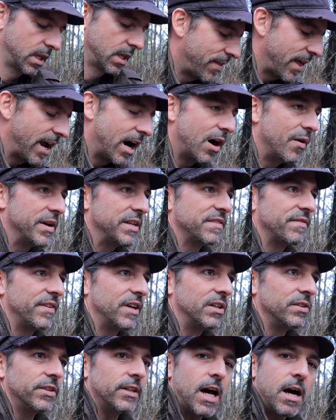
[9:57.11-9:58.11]
They always
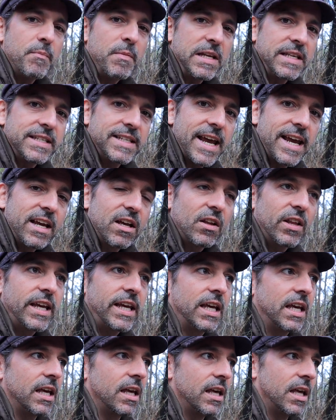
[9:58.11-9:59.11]
feel numb and
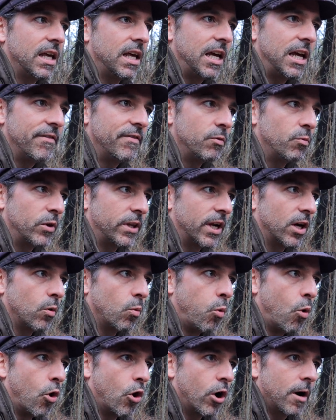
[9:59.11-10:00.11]
tingly, even when they're
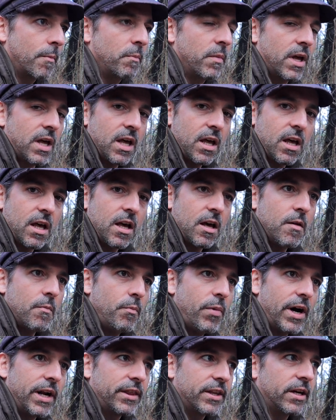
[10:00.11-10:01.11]
warm,
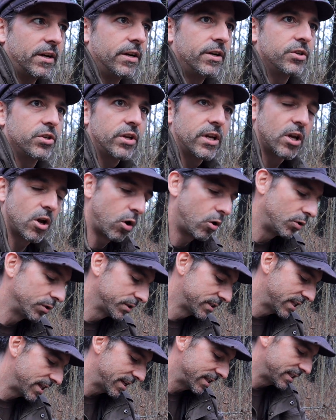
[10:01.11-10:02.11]
but they're usually
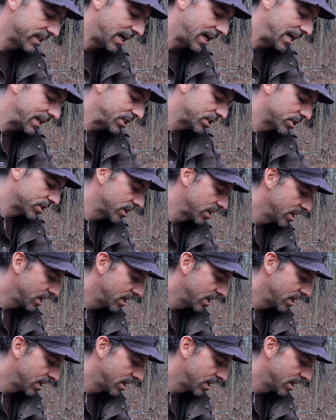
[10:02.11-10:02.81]
cold to the touch.